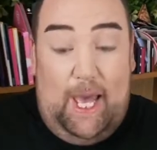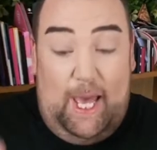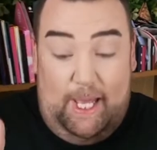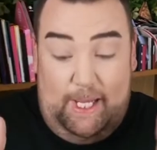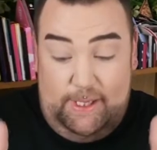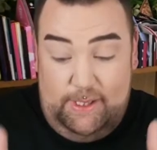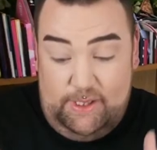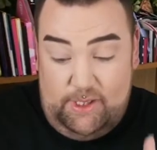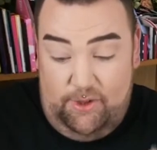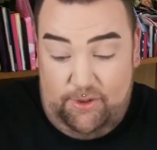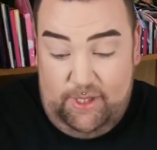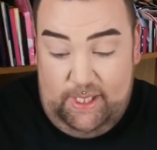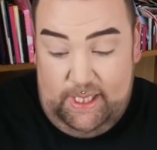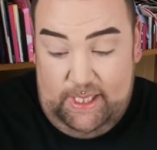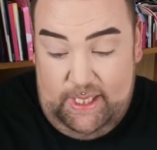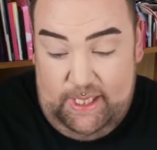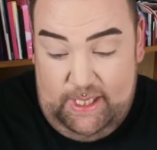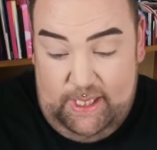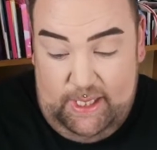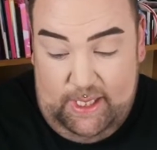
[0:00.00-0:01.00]
And
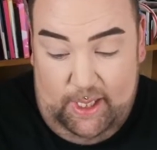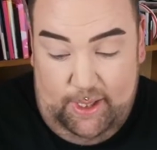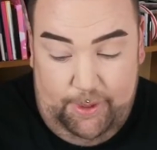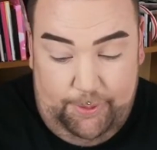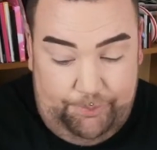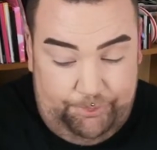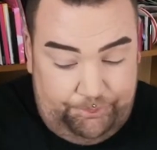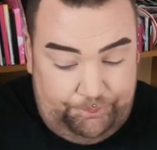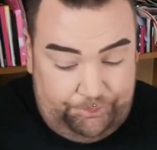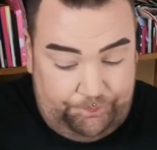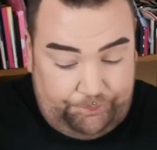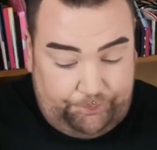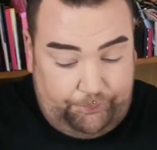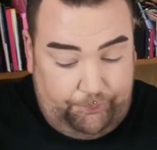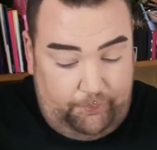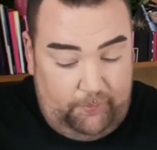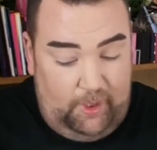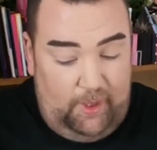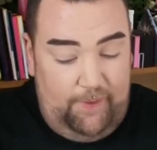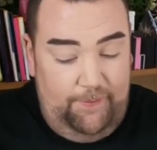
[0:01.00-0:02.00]
they've
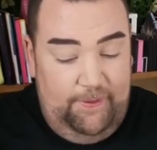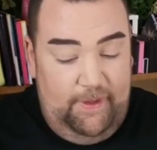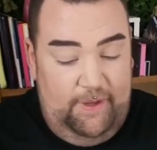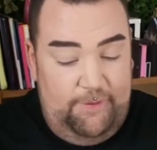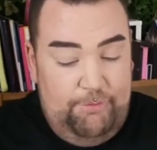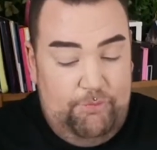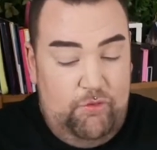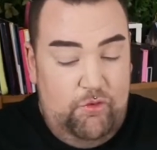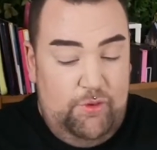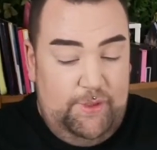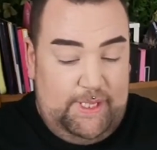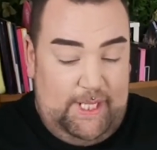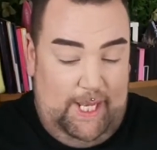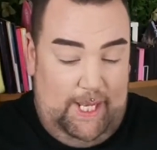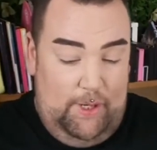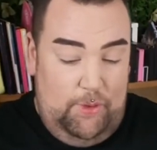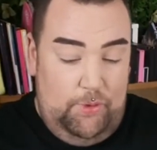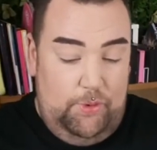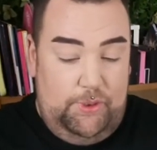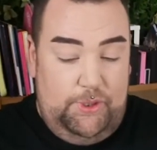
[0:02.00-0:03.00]
brought
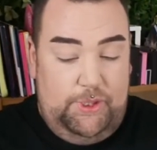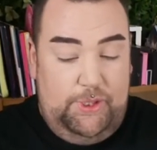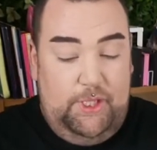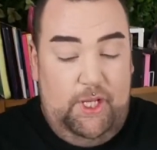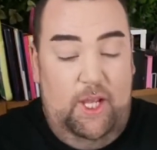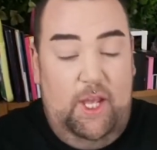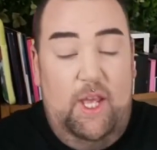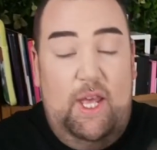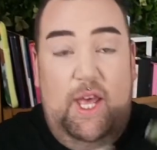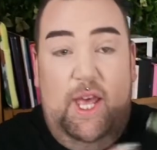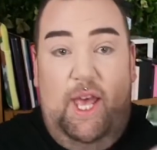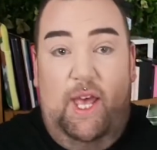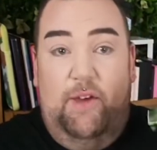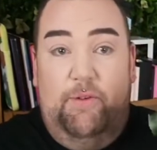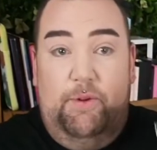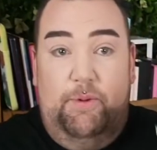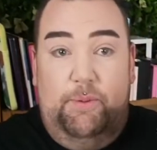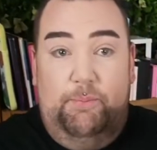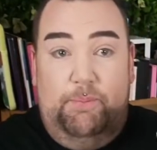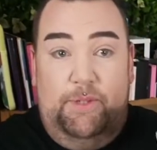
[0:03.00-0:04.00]
out
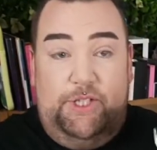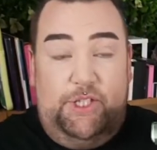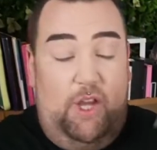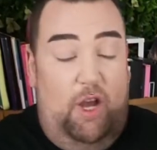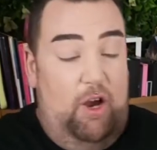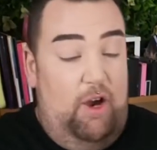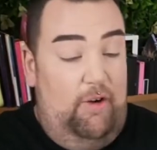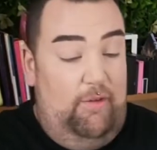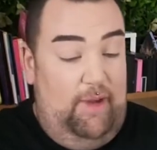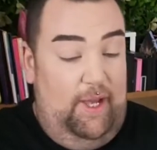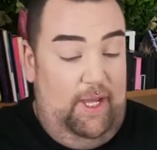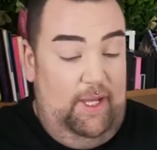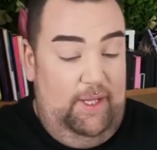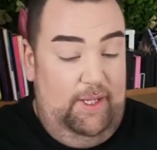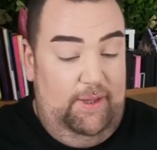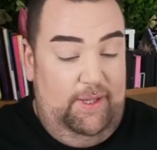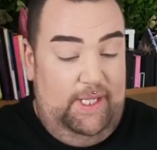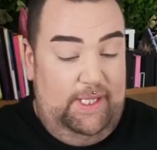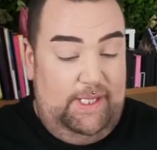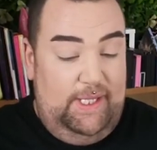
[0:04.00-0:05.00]
mascara.
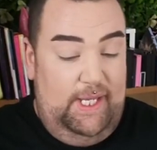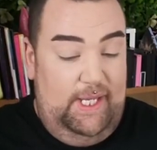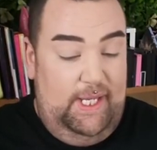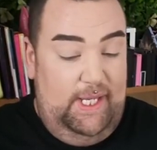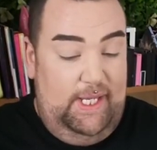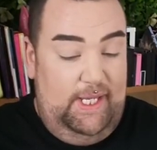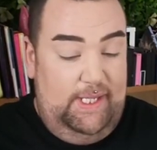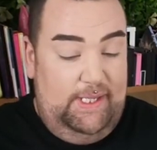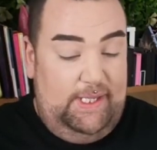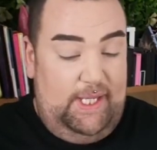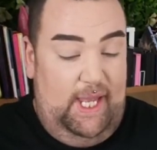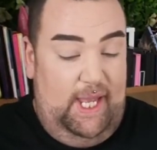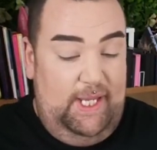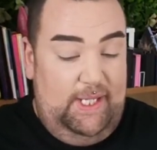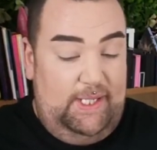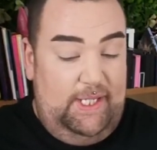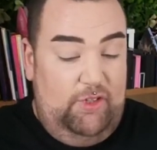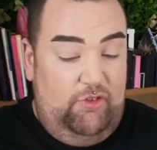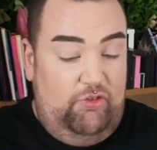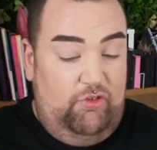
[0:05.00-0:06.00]
This is
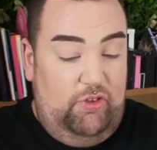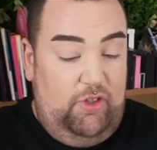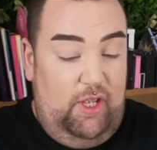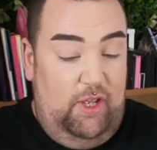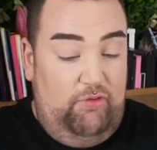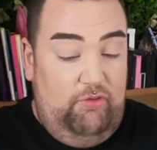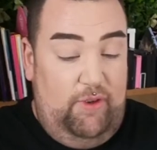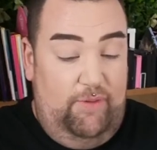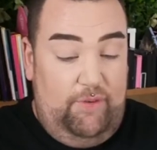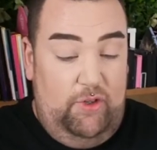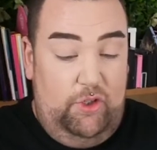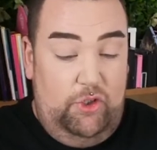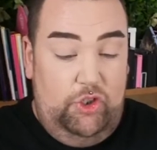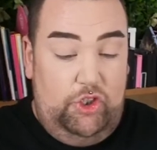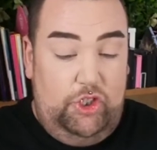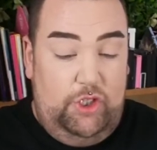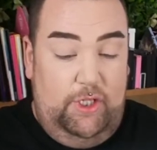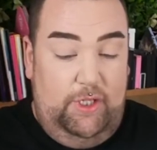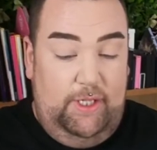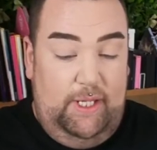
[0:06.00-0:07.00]
XX
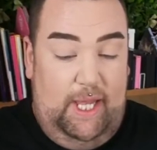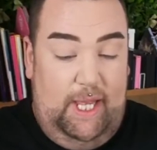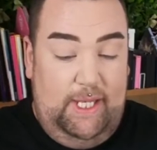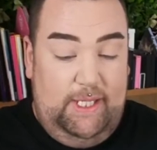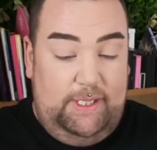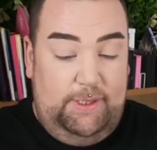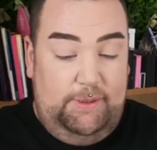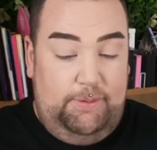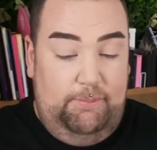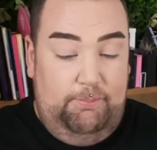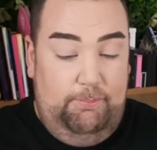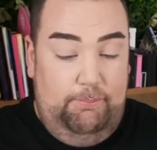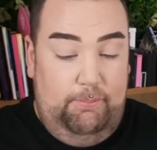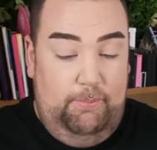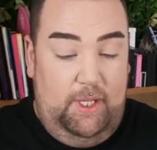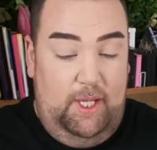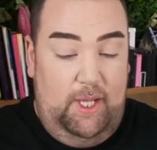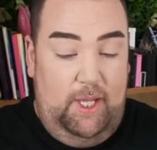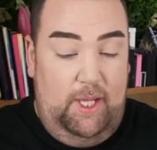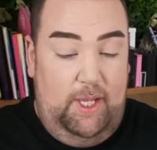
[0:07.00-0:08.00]
Revolution X
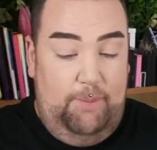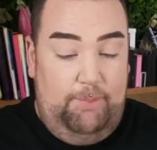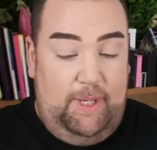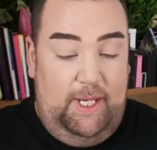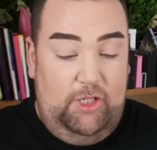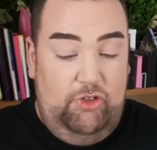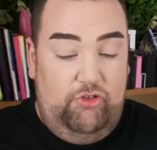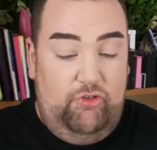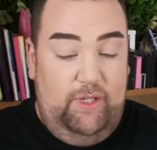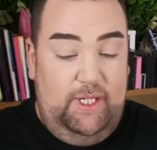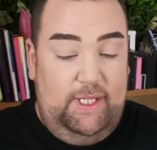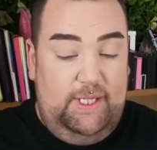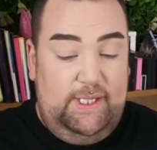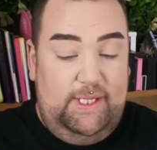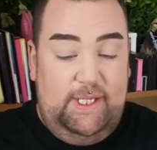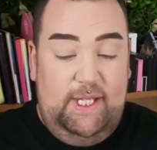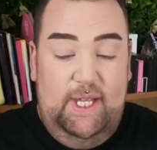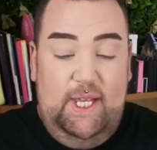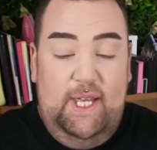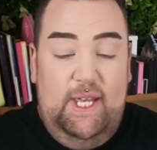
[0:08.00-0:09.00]

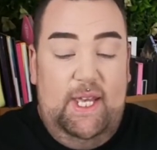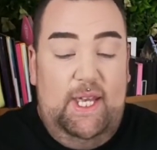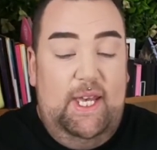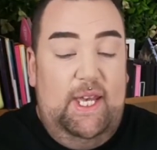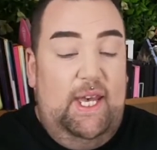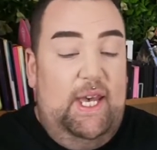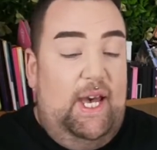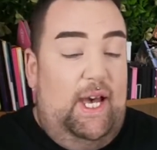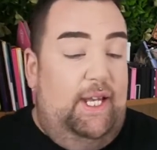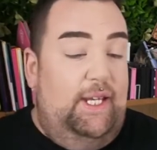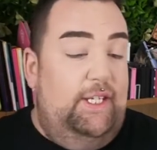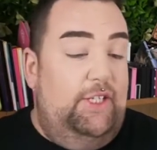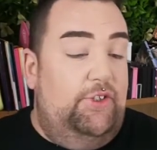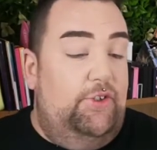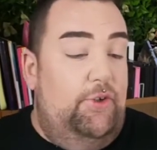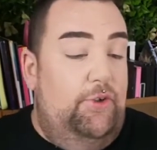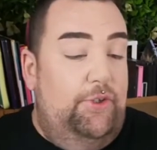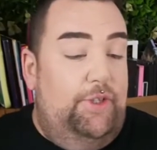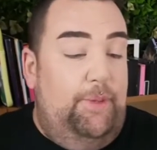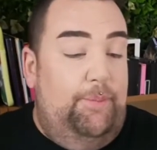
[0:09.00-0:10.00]
Matrix, and it's
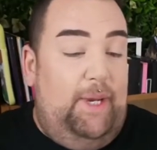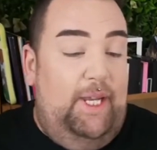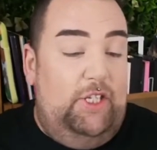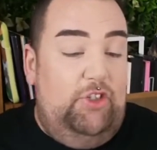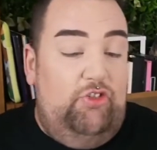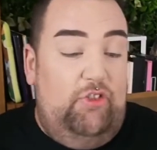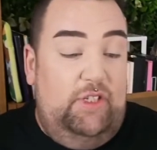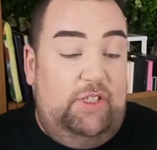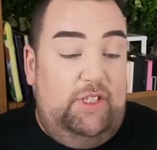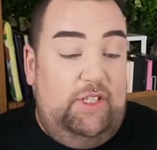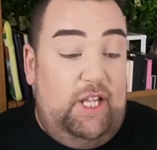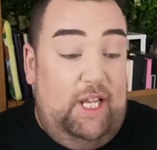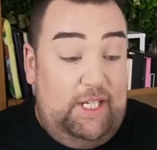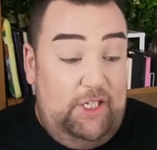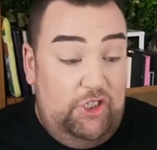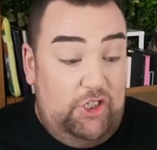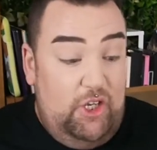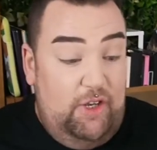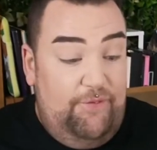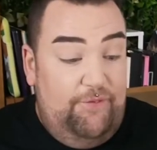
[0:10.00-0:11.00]
called the Matrix
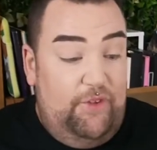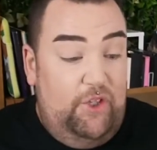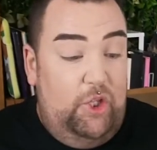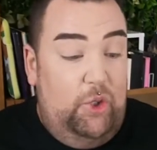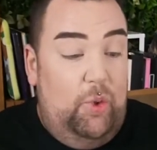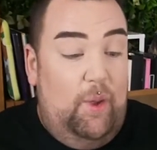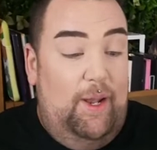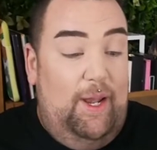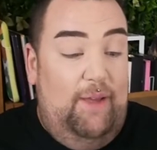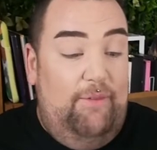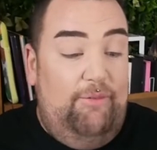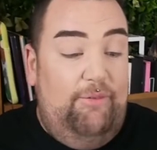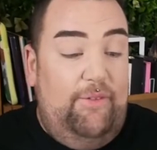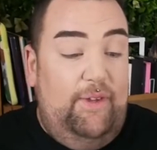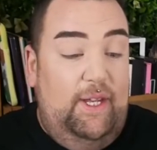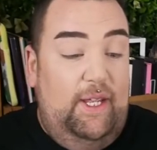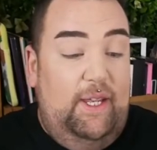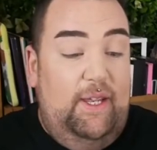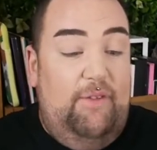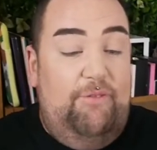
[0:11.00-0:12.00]
Deja Vu
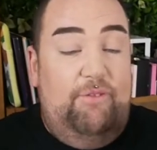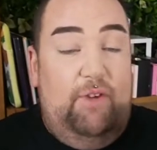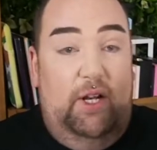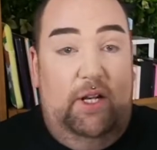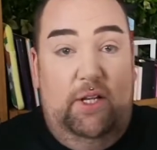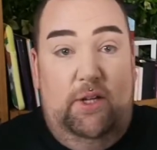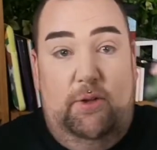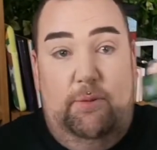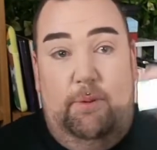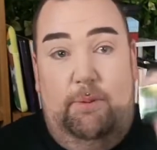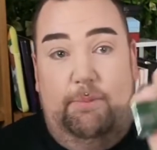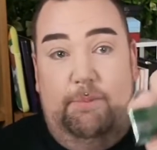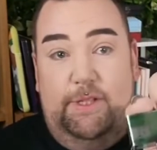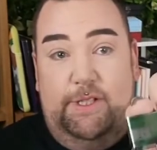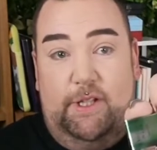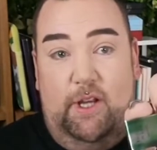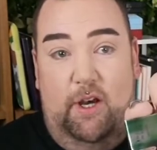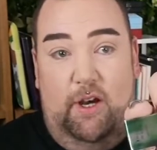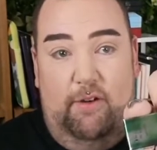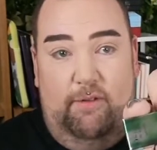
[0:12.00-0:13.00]
Lengthening Volume
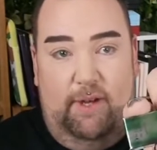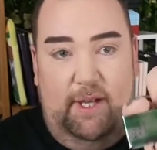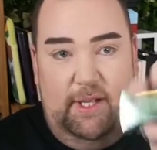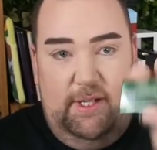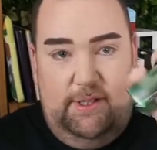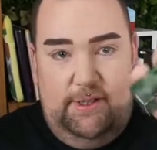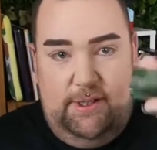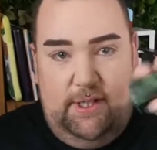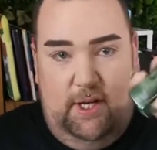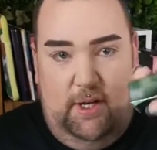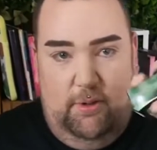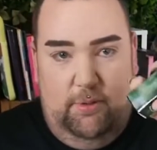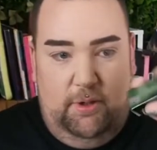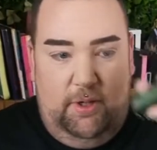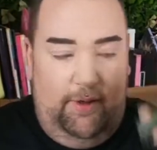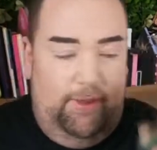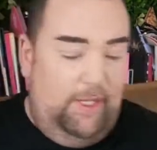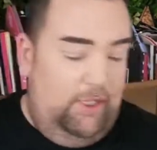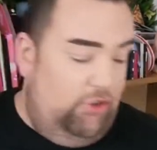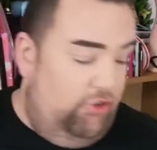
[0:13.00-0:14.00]
Mascara. So I've
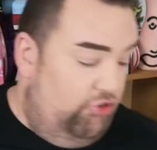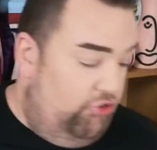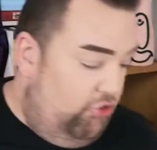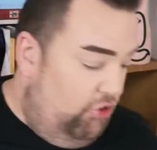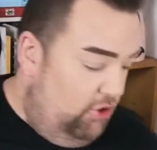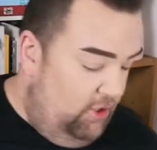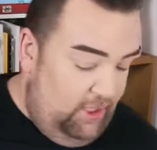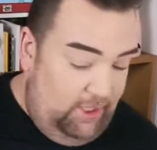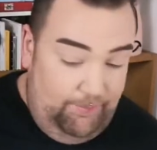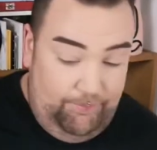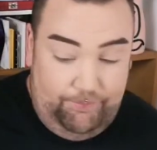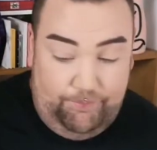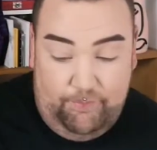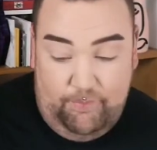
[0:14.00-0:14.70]
got that to try.